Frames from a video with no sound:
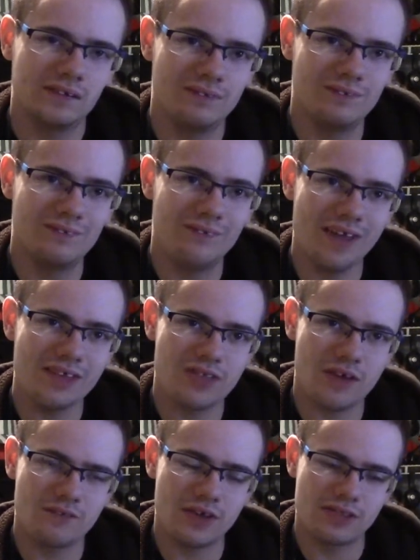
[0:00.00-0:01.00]
with
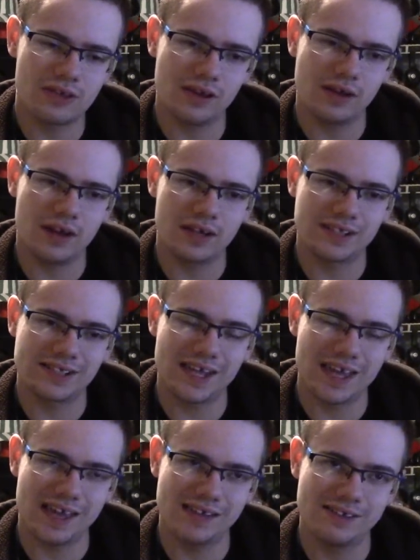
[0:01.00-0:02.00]
everything I
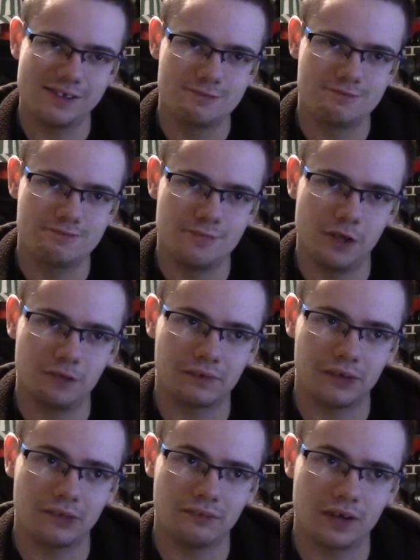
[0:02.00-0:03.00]
said,
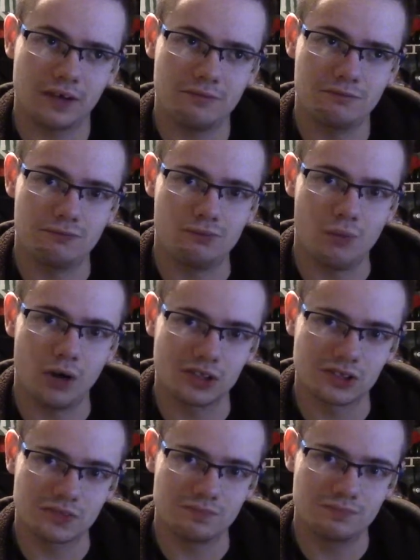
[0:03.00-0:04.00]
even if I
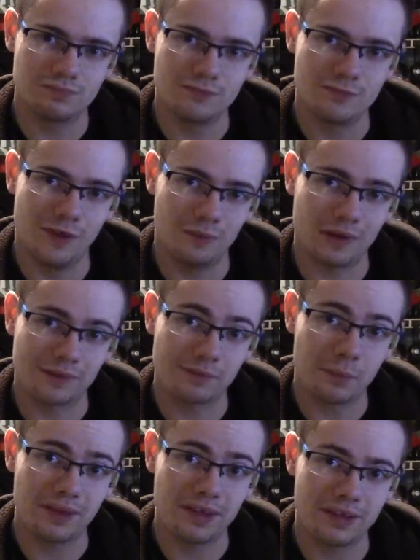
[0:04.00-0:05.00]
was a robot
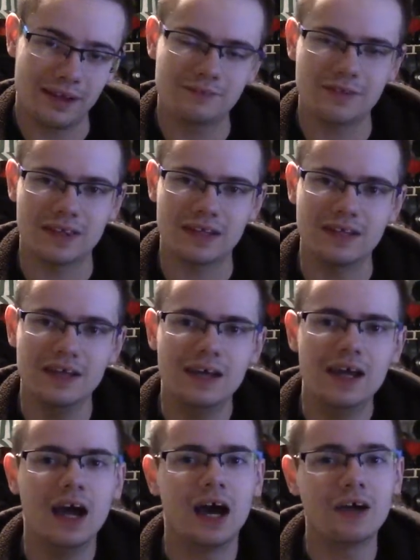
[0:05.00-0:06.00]
repeating everything,
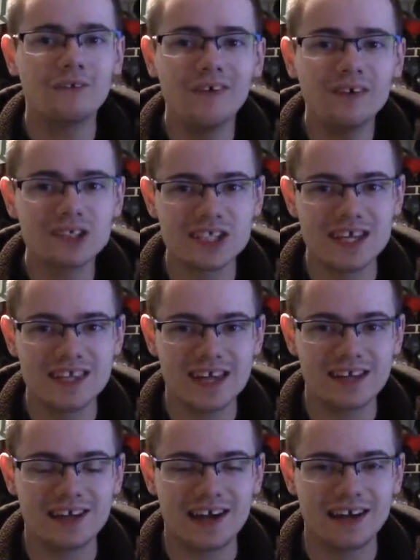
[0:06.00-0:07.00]
I will say
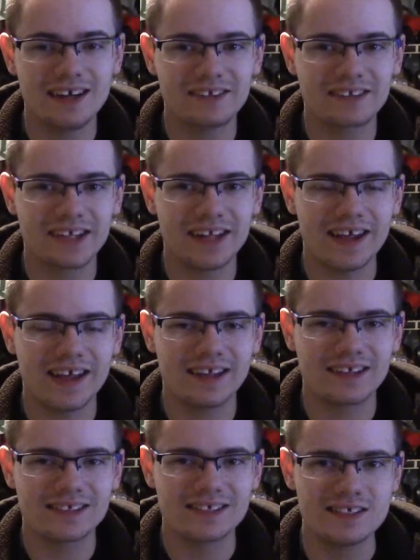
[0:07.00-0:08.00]
that Guardians of the
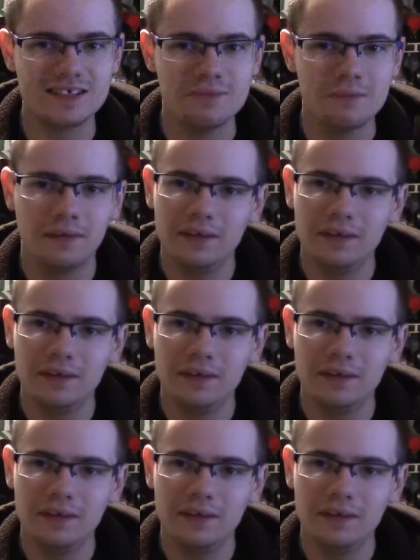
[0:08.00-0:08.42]
Galaxy